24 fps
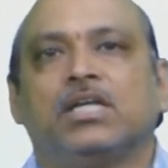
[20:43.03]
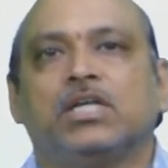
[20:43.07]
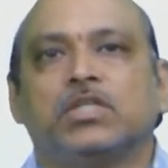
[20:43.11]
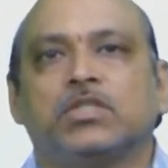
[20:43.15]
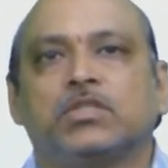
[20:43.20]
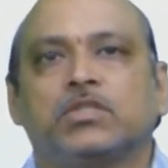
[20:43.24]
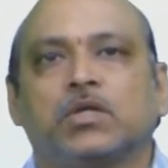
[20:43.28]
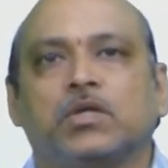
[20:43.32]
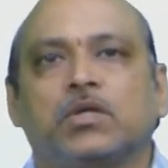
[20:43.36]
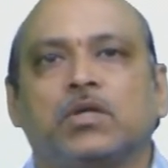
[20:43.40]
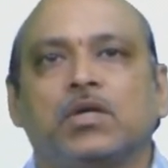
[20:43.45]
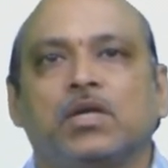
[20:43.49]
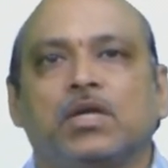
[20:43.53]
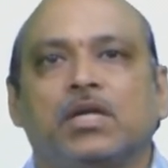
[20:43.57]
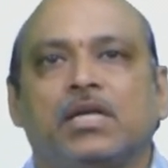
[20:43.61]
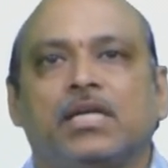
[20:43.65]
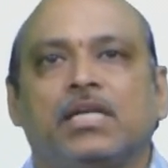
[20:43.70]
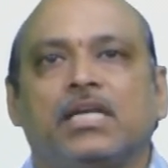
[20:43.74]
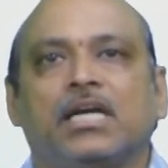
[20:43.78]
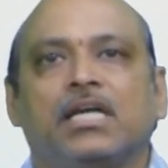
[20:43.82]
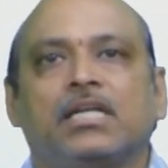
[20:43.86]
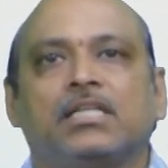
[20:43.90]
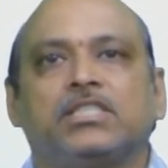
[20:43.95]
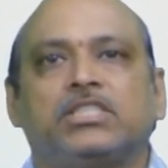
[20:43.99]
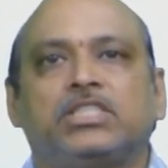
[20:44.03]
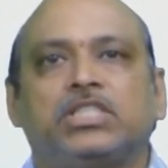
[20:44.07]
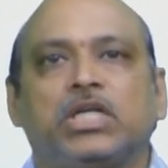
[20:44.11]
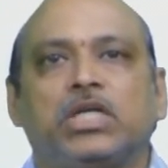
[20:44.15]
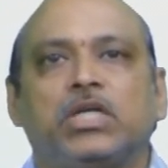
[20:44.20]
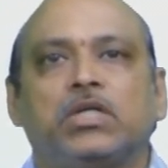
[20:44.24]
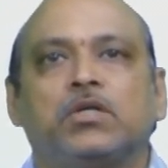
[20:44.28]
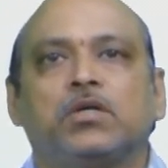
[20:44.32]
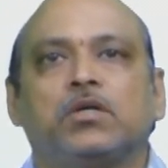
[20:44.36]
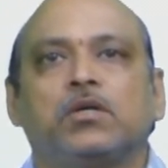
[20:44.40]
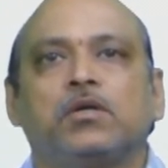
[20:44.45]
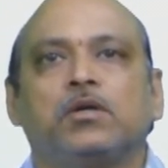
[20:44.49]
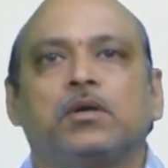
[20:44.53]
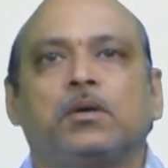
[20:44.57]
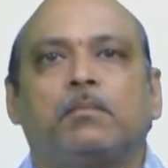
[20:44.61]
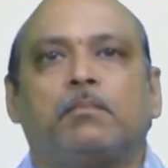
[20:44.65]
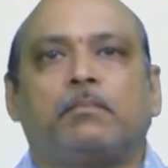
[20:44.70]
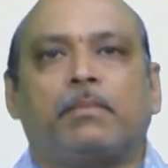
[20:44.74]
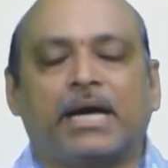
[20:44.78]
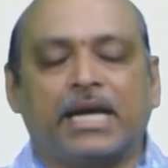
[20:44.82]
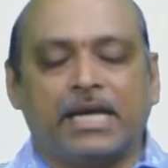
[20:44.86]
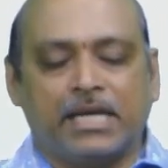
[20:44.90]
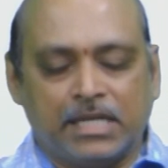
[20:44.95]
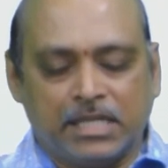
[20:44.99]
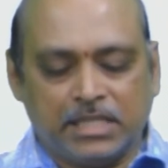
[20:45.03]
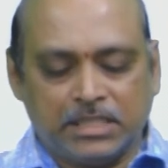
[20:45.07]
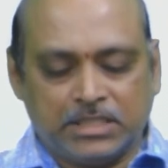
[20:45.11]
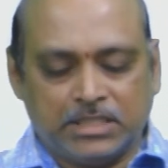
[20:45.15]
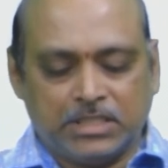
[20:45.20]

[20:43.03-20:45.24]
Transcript: So, here 0, minus